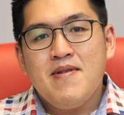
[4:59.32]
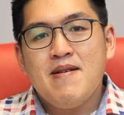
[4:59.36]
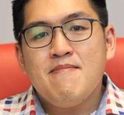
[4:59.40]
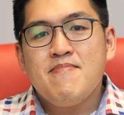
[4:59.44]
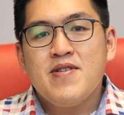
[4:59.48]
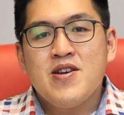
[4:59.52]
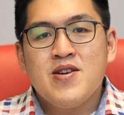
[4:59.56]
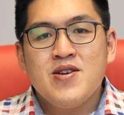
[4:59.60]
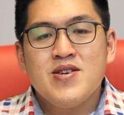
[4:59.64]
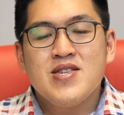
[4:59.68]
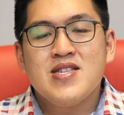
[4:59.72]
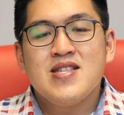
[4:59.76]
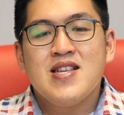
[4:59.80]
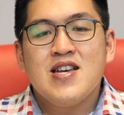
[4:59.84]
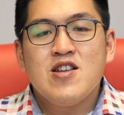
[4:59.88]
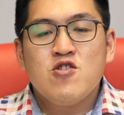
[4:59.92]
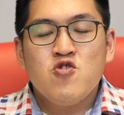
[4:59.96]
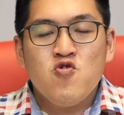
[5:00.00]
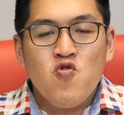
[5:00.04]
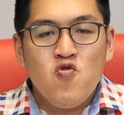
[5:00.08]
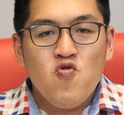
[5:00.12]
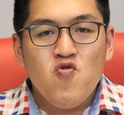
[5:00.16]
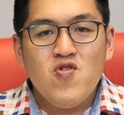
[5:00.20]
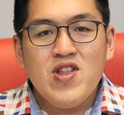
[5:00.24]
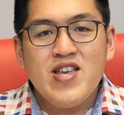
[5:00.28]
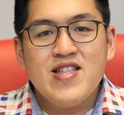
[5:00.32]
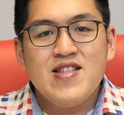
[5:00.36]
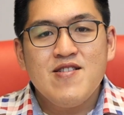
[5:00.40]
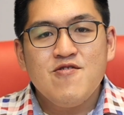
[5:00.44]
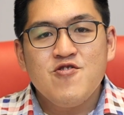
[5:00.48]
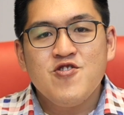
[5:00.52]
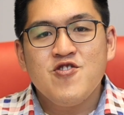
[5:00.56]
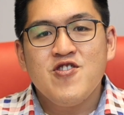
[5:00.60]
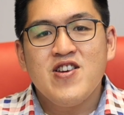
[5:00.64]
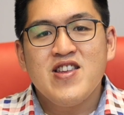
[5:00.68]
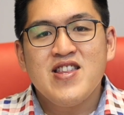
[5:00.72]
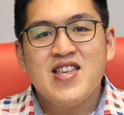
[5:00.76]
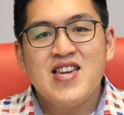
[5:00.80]
But because there are too
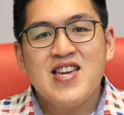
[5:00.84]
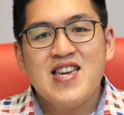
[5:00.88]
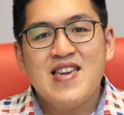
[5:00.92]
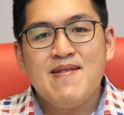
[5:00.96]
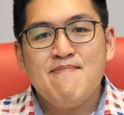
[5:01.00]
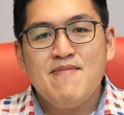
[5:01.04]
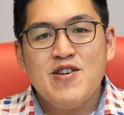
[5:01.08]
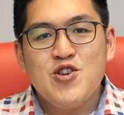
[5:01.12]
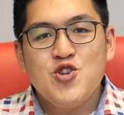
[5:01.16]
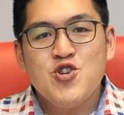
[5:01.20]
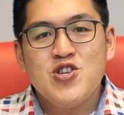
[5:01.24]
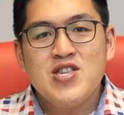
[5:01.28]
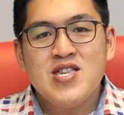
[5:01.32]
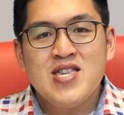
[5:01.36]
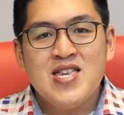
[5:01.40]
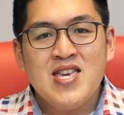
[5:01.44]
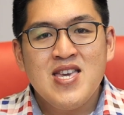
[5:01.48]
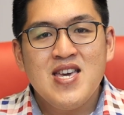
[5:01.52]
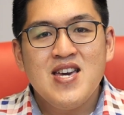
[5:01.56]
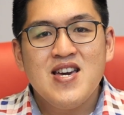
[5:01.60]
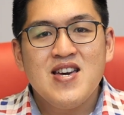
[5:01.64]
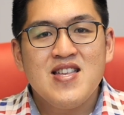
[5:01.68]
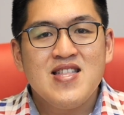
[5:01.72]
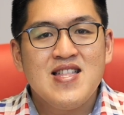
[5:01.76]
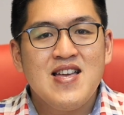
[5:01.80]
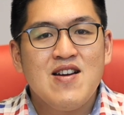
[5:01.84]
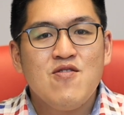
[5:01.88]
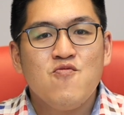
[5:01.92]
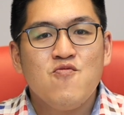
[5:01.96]
little training images here